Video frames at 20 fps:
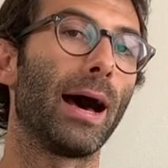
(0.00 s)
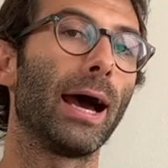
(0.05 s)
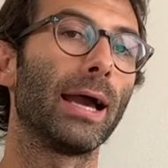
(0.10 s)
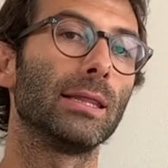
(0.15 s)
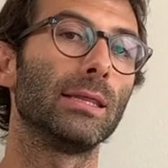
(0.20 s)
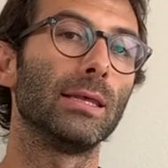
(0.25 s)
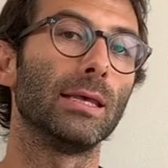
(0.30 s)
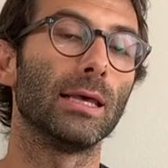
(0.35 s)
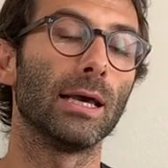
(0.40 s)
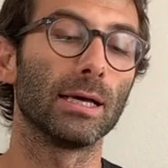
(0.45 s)

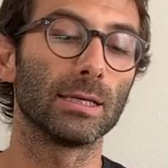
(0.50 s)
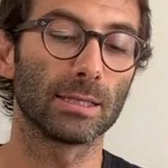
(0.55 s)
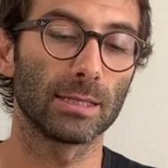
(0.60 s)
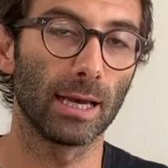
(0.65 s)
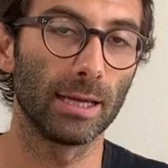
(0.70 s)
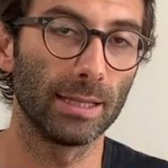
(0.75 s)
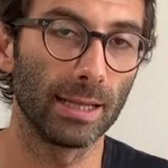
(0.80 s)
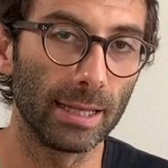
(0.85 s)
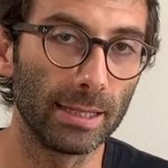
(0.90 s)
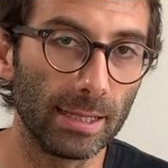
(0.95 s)
ideas,
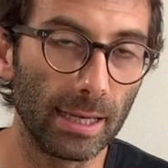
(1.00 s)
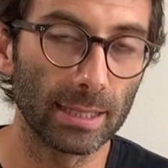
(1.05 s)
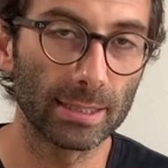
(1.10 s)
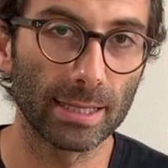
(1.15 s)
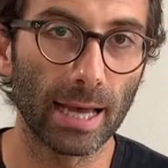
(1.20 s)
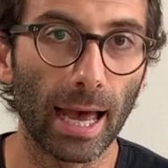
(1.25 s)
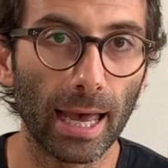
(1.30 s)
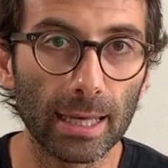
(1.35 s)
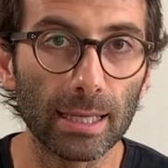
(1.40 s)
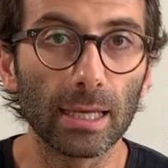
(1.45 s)
and the ideas
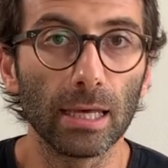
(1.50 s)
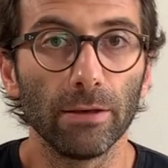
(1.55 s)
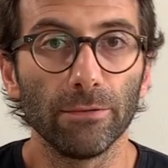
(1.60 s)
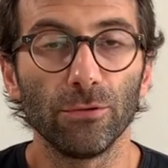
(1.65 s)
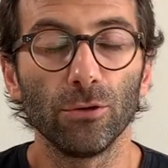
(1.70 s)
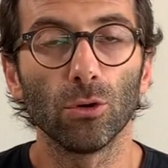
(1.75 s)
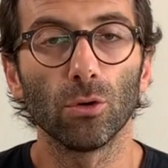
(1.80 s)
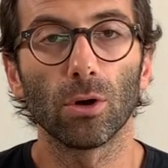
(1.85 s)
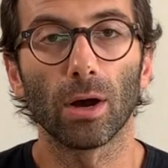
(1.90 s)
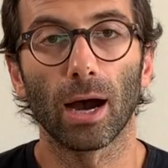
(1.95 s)
I give
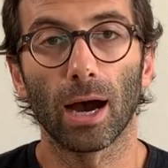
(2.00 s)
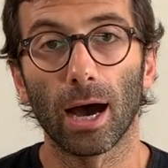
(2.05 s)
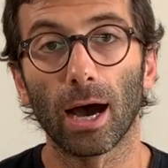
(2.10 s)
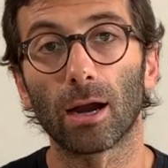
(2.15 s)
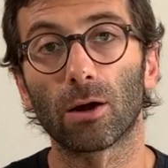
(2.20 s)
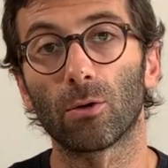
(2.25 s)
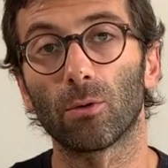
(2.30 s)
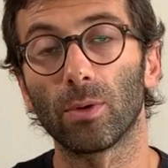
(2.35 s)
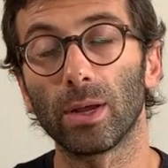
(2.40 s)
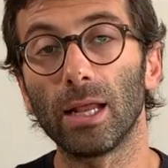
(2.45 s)
you
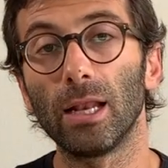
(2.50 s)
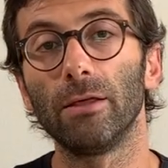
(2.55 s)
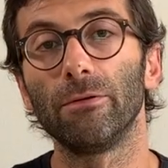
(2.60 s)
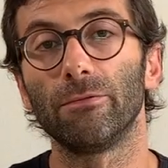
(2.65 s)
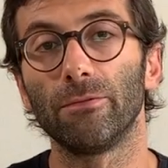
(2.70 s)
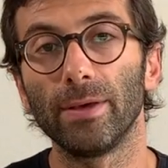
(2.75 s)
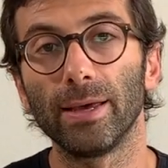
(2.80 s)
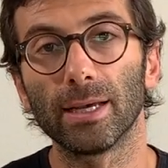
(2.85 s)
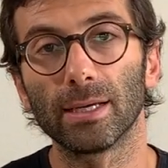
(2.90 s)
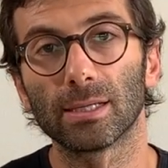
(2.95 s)
are really
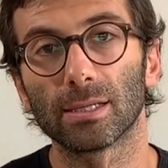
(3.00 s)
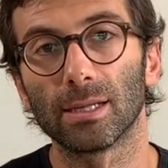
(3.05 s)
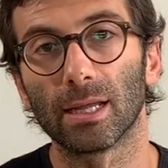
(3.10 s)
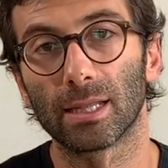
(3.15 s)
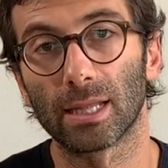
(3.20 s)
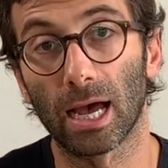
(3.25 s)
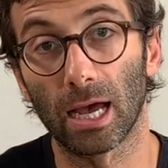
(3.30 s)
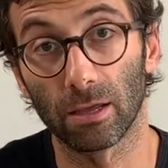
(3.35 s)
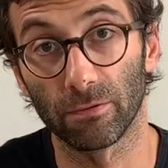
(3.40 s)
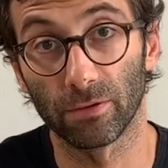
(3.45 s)
things
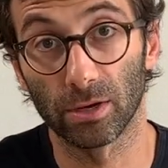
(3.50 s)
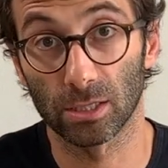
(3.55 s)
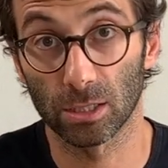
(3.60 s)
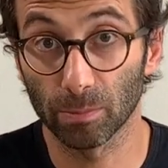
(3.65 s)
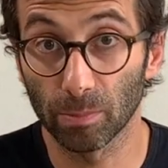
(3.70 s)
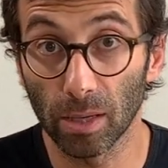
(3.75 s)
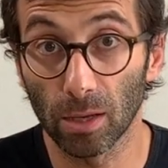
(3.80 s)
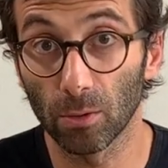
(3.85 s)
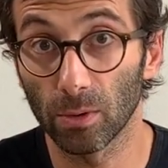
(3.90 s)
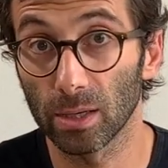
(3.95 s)
that I have
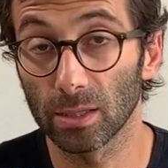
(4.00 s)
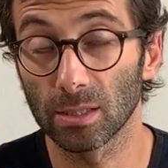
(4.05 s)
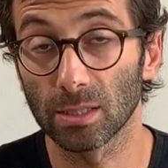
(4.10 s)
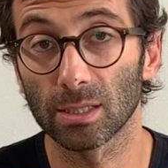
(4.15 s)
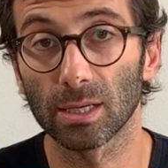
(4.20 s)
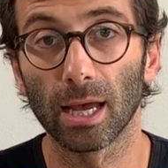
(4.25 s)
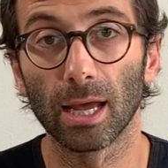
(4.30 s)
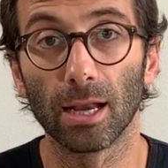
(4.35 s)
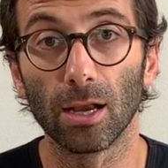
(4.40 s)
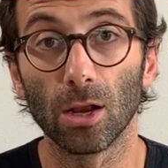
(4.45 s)

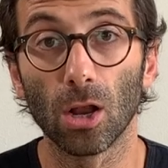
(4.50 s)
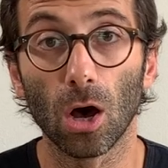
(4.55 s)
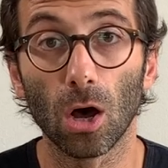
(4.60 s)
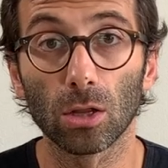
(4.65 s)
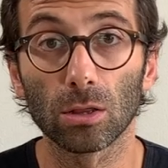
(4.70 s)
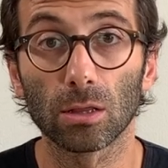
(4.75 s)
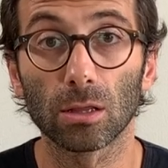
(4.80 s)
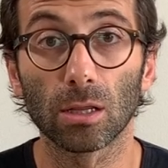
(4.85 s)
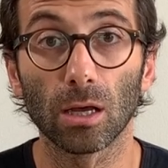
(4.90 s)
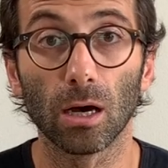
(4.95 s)
experienced and
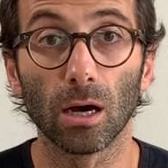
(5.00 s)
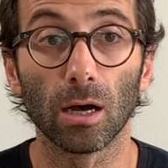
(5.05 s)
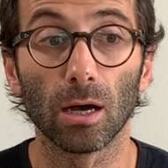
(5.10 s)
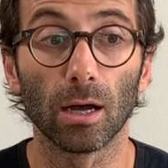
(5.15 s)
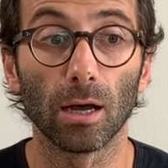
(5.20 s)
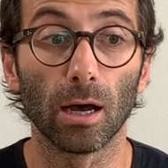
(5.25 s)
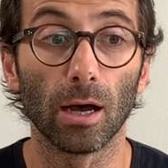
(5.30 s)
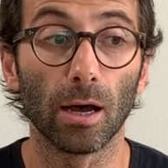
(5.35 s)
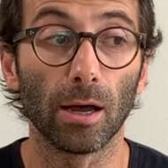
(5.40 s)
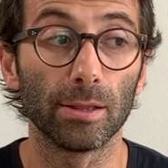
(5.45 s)
not uh,
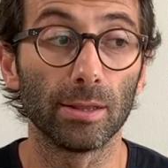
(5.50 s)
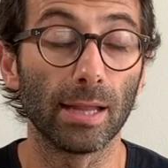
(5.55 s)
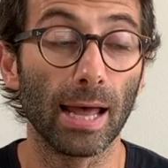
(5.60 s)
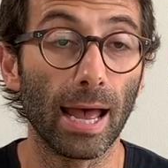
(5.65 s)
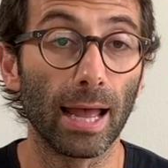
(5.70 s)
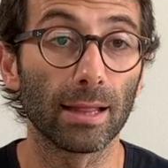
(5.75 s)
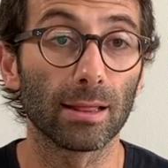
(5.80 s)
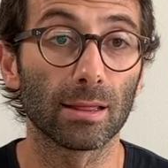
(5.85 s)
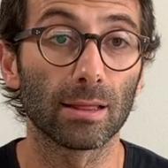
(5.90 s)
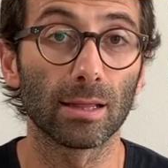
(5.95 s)
uh
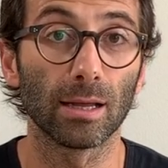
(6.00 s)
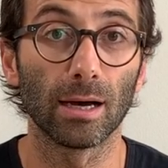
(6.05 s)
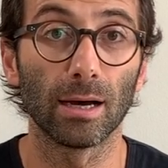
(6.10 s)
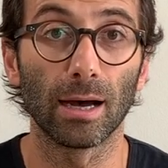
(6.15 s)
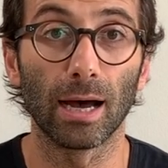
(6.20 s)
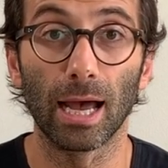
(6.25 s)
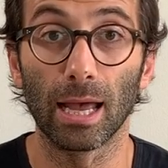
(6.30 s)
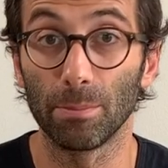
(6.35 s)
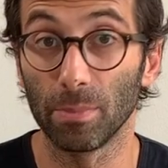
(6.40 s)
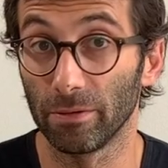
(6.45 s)
that
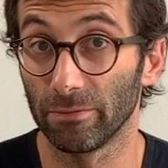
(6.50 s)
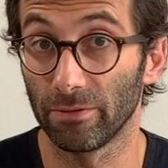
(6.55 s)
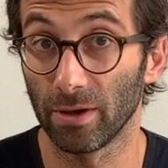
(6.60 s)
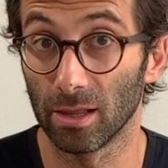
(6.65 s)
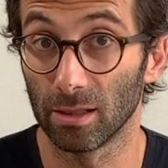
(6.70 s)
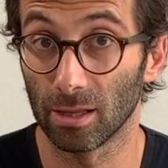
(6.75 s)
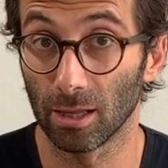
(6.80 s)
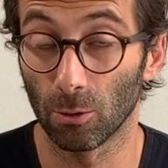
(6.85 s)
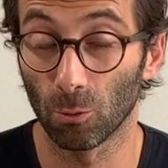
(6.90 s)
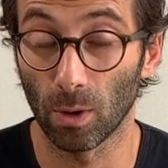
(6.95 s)
uh, I'm
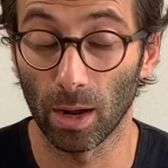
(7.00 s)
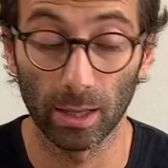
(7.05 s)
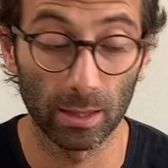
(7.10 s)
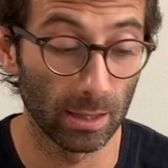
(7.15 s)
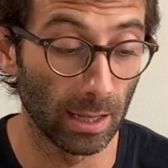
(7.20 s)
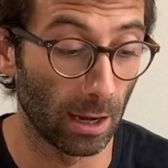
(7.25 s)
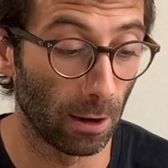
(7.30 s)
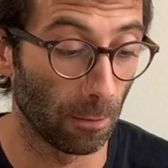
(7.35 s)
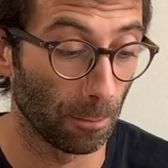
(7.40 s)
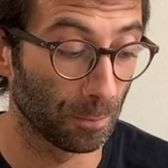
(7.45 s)
inventing right
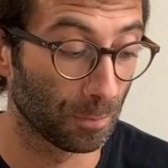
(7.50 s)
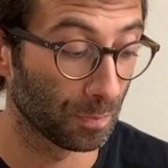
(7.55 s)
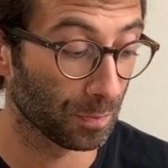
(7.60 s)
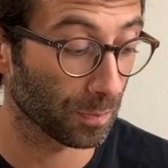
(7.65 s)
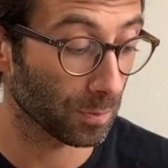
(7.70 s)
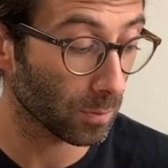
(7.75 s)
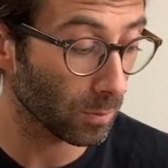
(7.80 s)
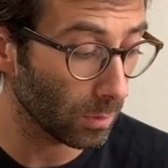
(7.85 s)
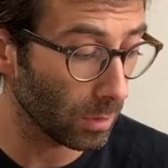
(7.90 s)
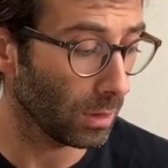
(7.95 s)
now.
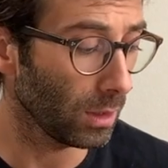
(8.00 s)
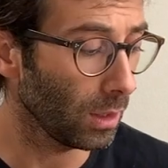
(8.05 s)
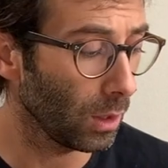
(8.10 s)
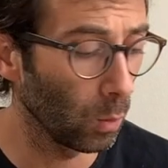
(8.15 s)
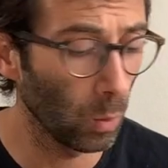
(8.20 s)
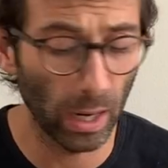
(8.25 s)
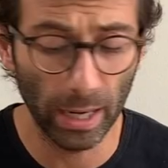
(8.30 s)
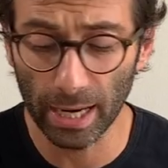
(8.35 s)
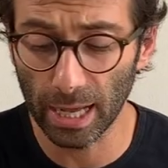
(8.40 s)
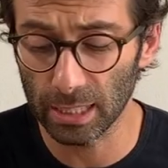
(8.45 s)

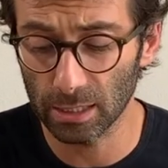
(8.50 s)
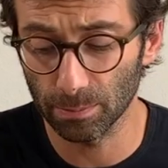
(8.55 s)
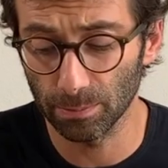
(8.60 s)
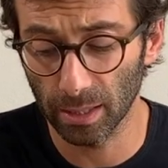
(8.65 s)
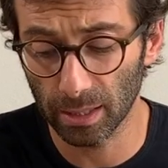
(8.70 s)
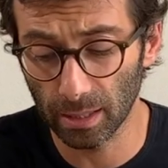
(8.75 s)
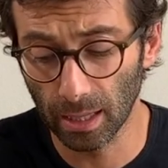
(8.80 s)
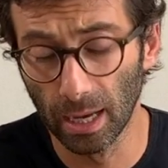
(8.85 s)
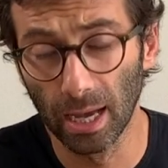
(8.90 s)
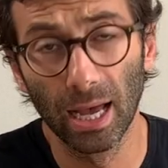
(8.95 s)
One
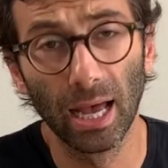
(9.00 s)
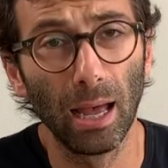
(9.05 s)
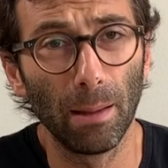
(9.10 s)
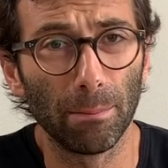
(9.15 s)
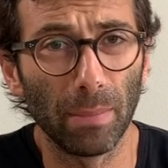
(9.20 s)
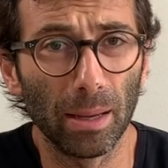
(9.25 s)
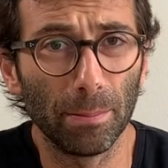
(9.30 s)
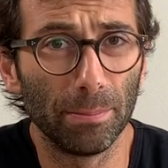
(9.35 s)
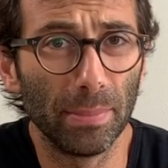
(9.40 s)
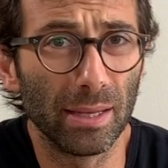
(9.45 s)
aspect
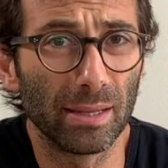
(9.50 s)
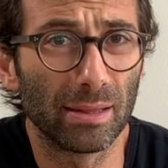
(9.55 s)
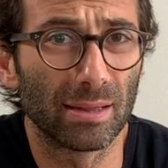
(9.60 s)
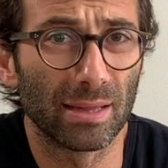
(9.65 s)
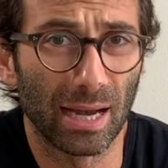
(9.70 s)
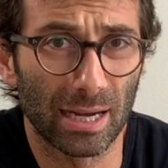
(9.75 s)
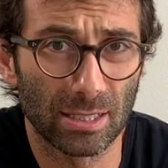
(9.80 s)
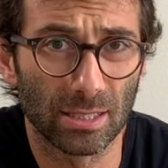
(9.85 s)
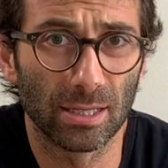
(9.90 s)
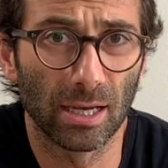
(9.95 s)
might be
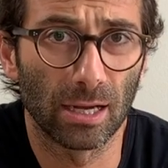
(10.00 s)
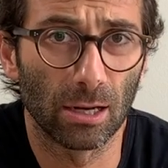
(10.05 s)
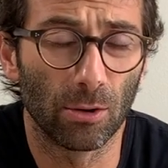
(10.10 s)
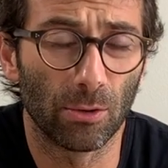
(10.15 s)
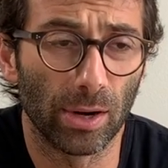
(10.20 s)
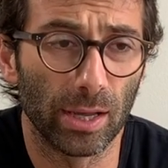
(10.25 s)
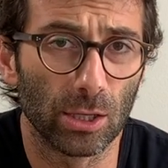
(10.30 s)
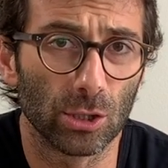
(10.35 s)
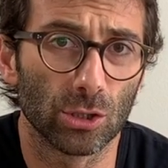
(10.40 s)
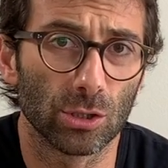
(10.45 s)
tax
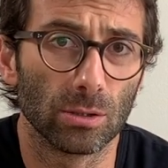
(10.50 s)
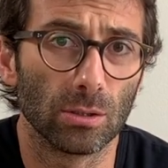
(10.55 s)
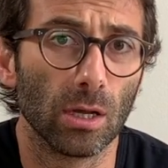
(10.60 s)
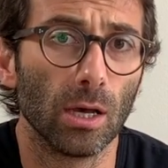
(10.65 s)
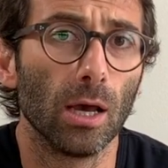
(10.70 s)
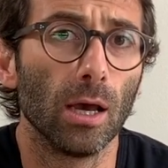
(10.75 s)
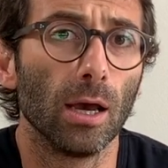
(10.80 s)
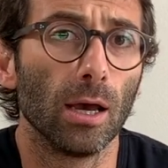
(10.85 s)
declaration.